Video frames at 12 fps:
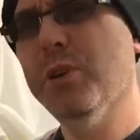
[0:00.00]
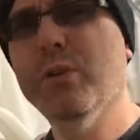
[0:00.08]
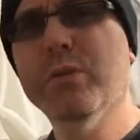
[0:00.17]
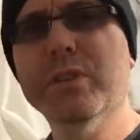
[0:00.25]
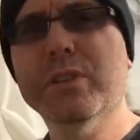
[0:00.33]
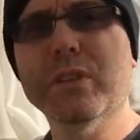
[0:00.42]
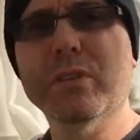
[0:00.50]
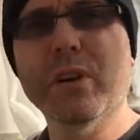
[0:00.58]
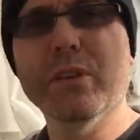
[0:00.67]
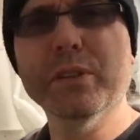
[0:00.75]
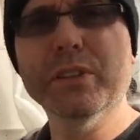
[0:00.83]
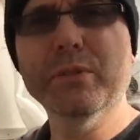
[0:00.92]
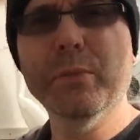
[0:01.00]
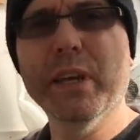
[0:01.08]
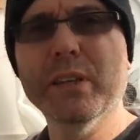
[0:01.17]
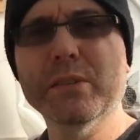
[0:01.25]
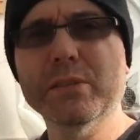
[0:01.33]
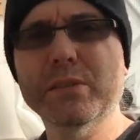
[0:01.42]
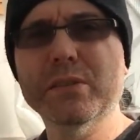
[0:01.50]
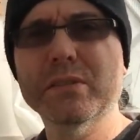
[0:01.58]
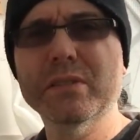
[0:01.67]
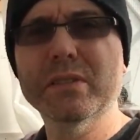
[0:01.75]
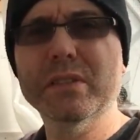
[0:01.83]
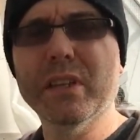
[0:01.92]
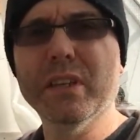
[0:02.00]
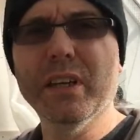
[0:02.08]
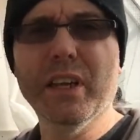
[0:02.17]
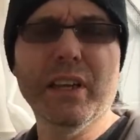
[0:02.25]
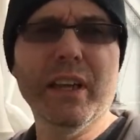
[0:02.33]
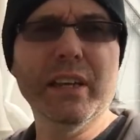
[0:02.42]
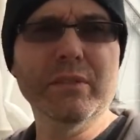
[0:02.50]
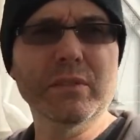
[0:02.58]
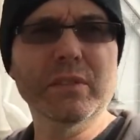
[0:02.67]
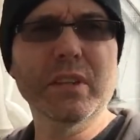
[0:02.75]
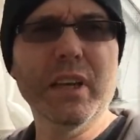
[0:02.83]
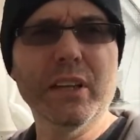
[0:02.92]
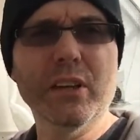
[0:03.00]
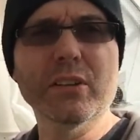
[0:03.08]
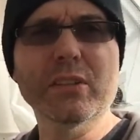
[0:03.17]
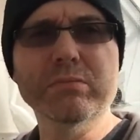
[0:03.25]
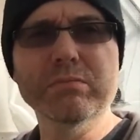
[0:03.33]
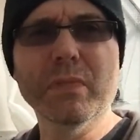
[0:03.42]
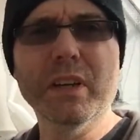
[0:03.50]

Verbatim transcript: over to growing tomatoes and, and other,